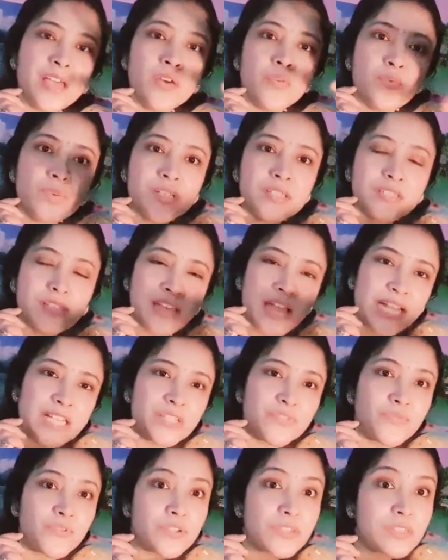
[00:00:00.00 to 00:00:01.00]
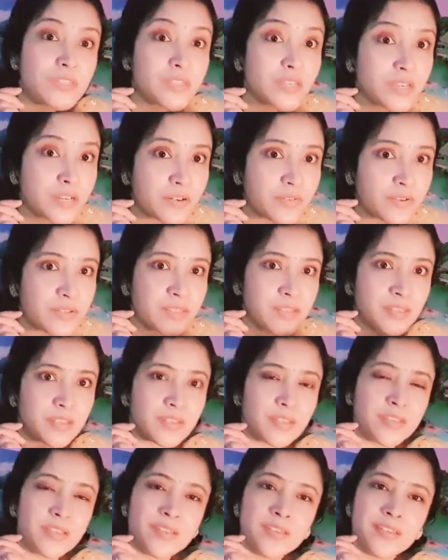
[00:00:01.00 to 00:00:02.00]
which stands for secrecy,